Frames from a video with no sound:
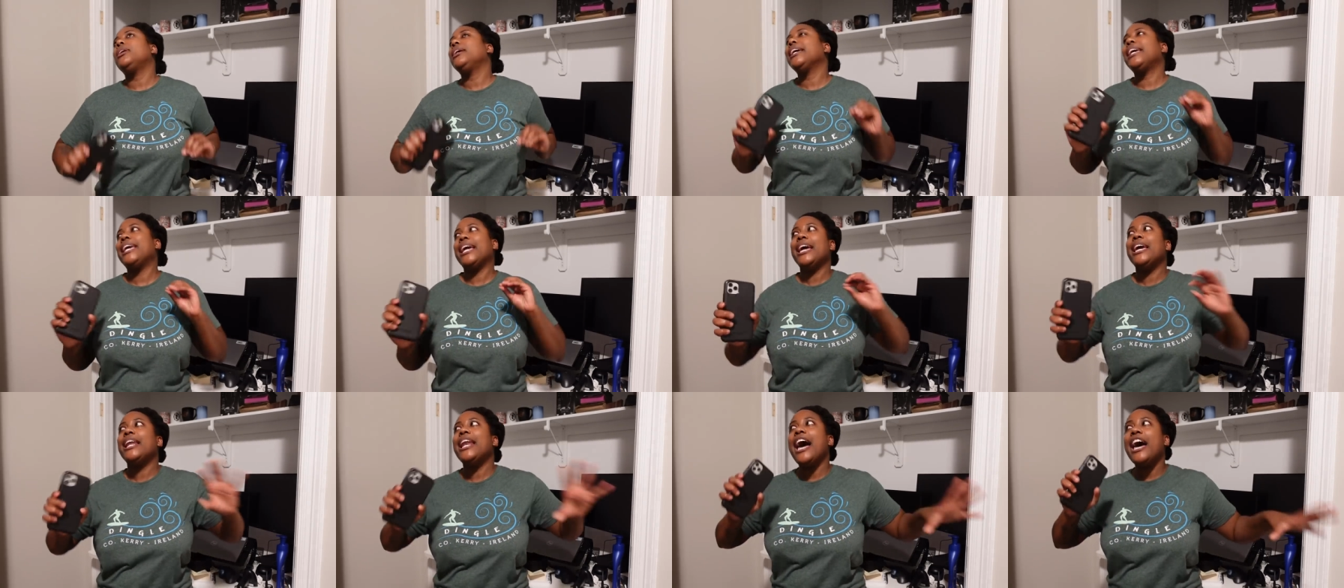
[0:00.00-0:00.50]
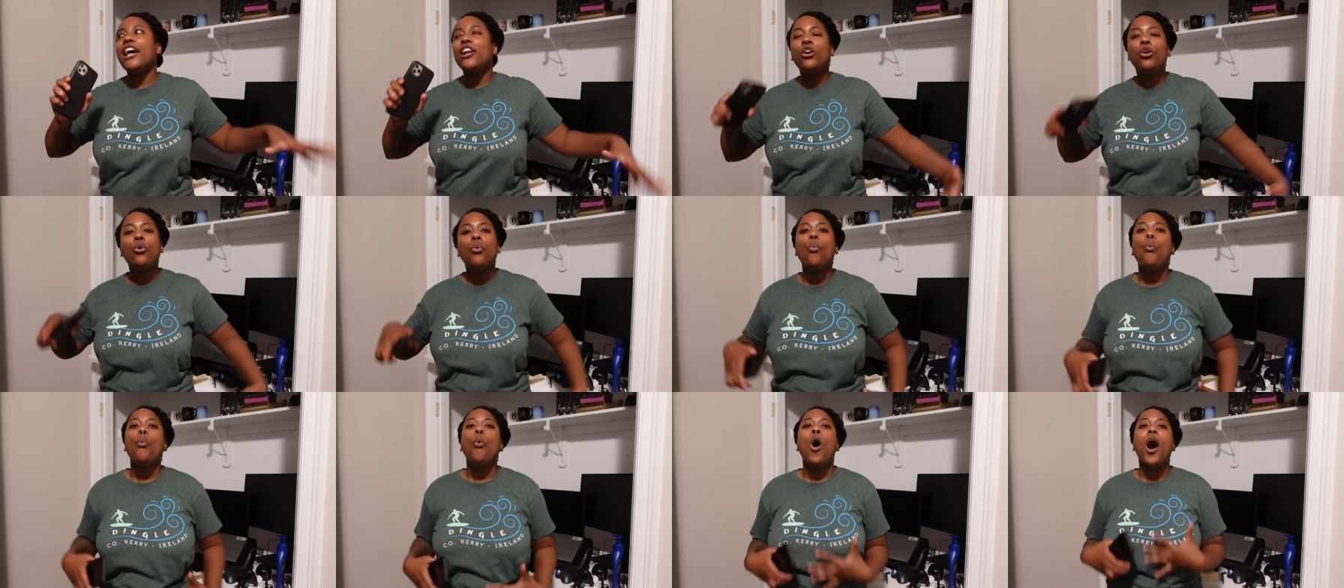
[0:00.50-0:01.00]
again, I
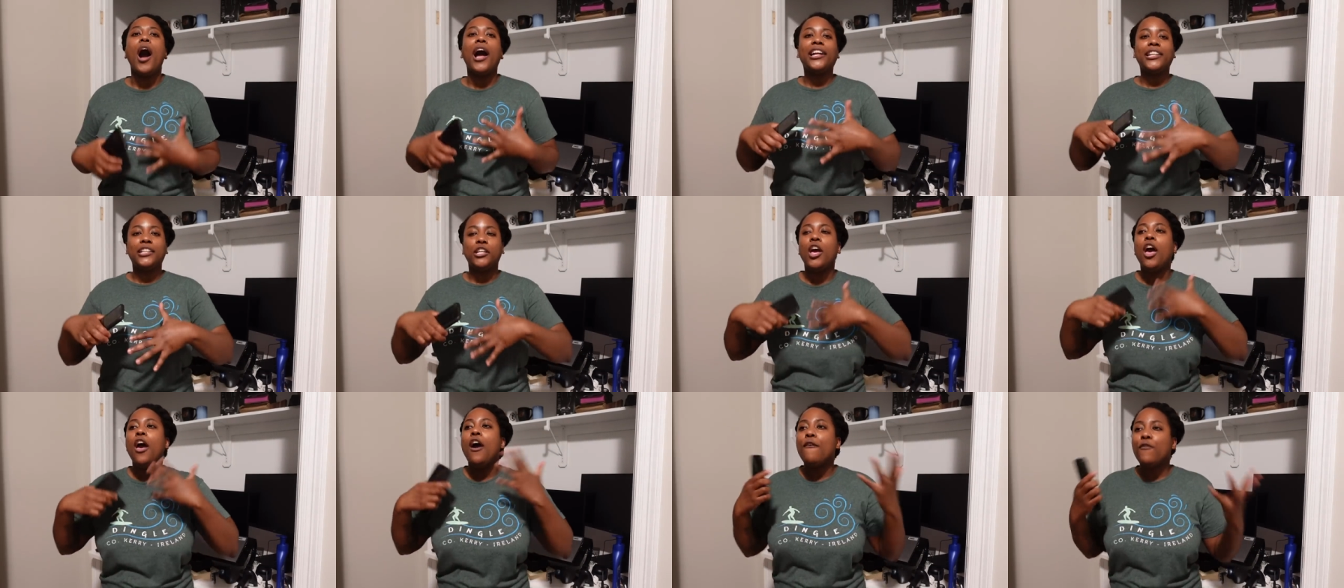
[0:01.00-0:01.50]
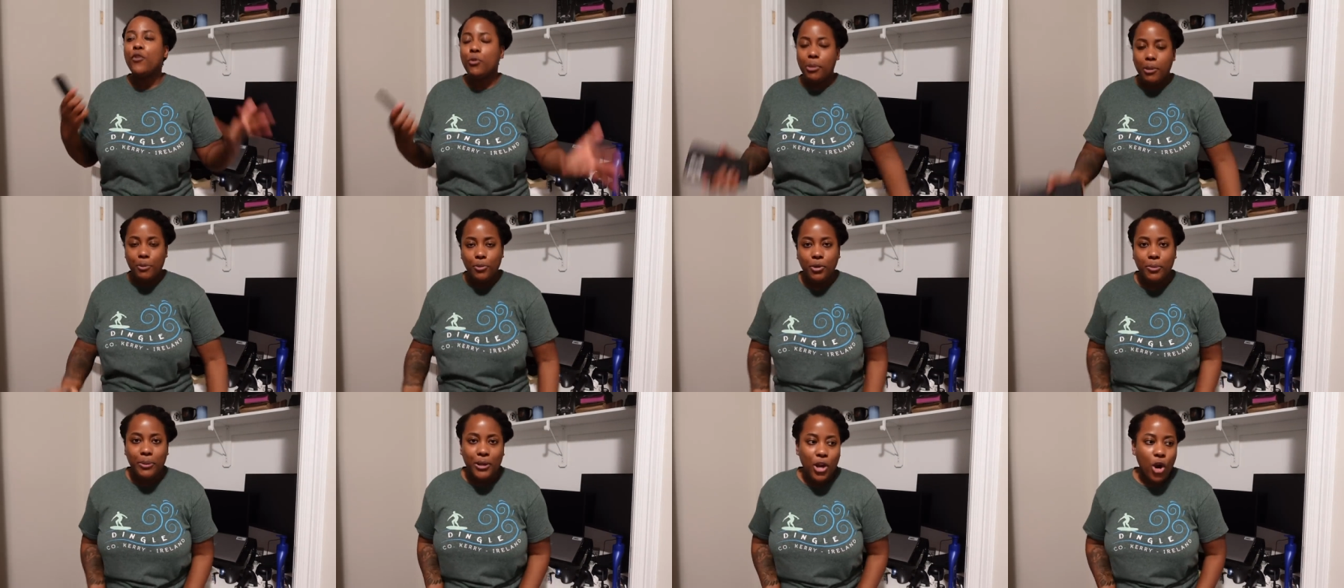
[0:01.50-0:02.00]
don't want for
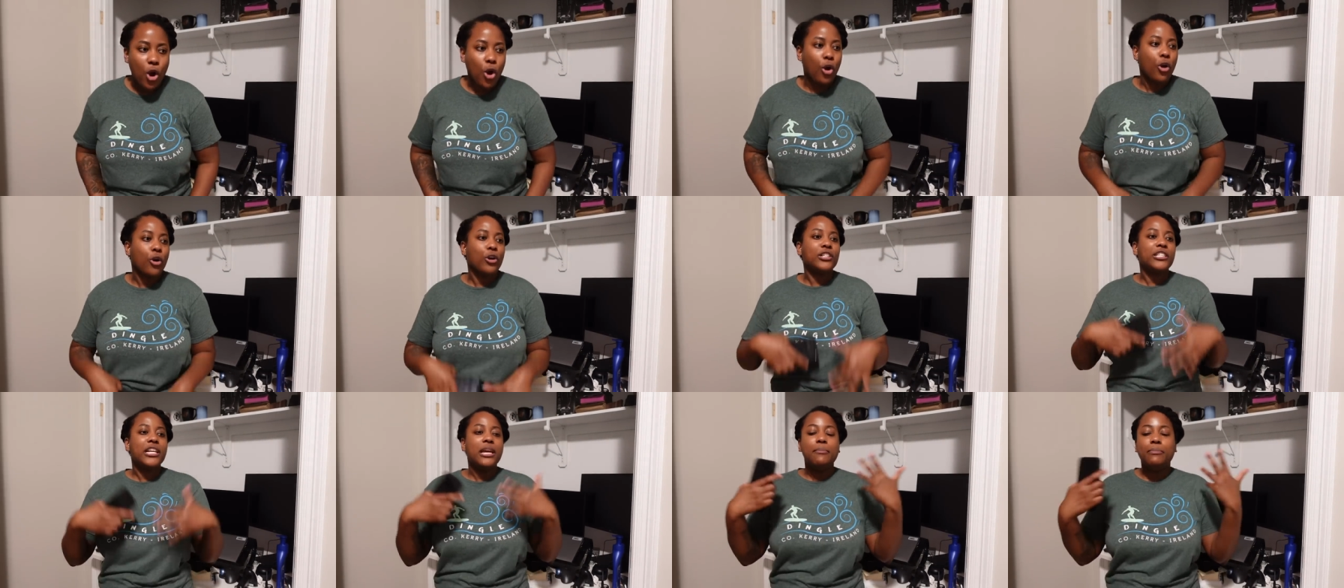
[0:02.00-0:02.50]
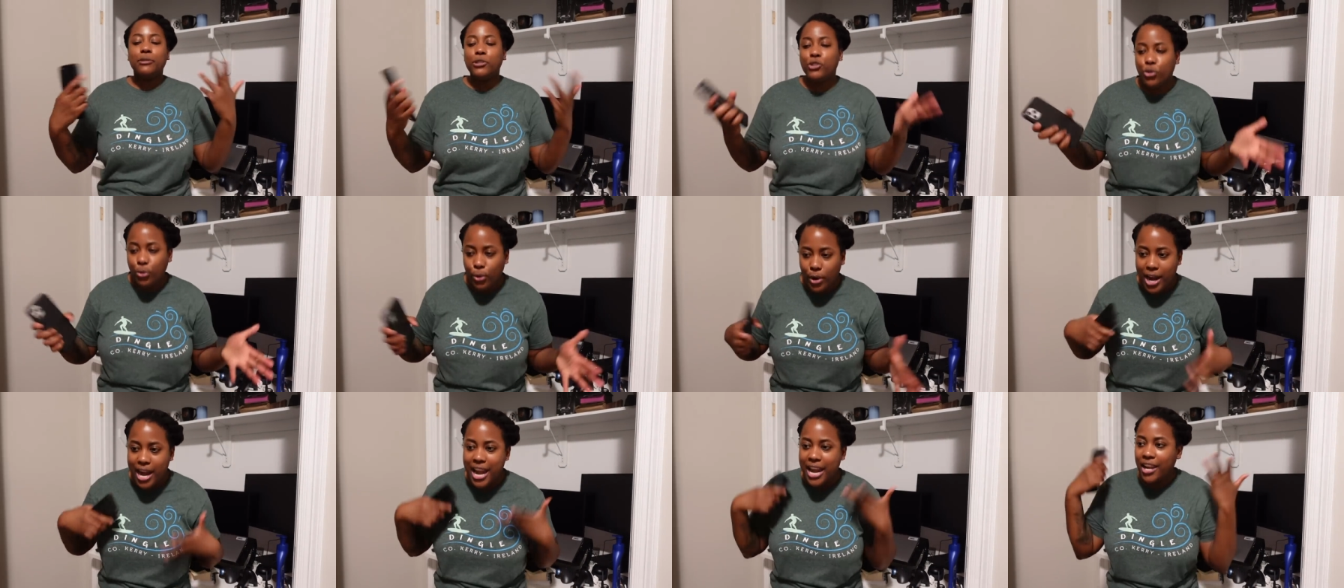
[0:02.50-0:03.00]
people to be hurt and
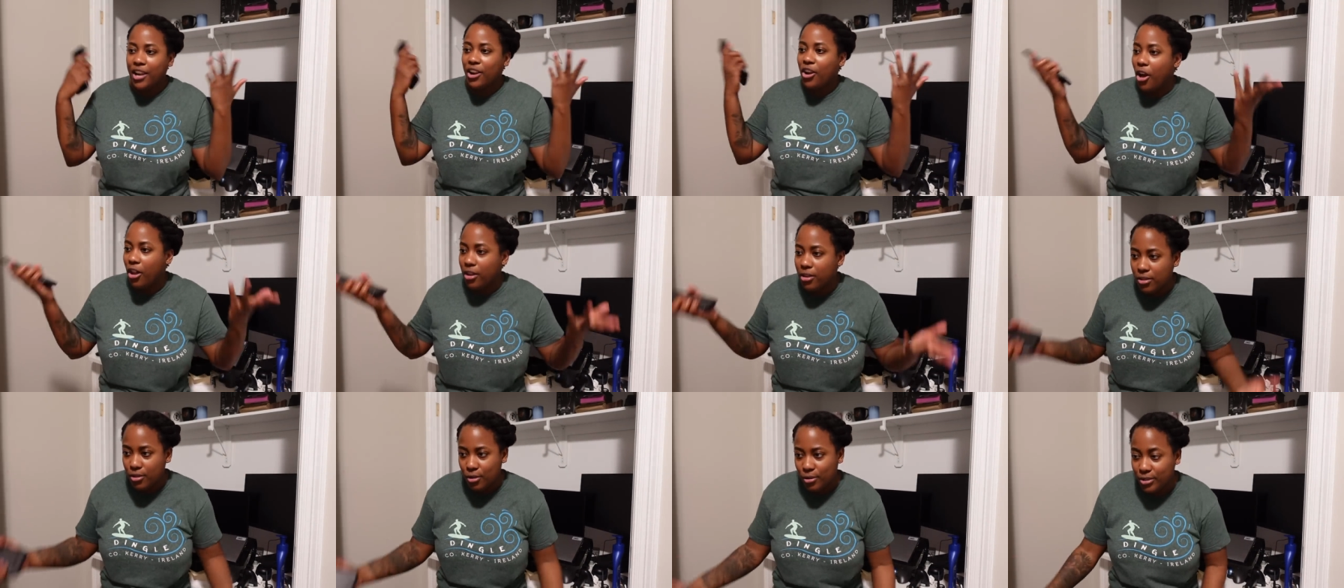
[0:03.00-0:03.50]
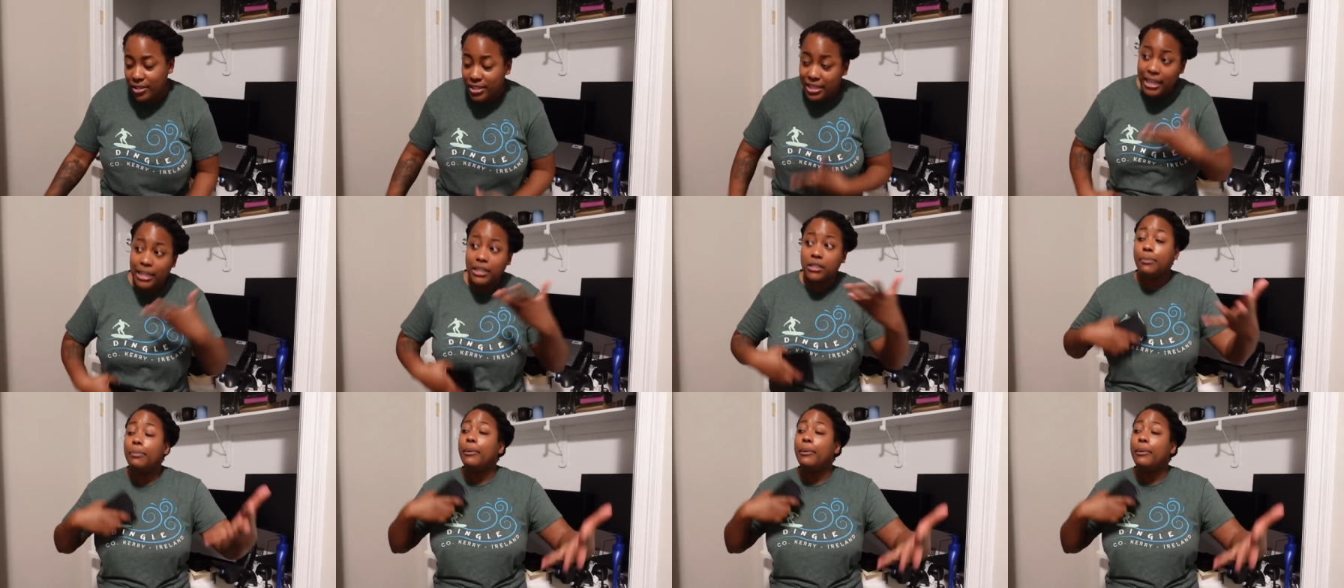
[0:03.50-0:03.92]
betrayed and all of those things,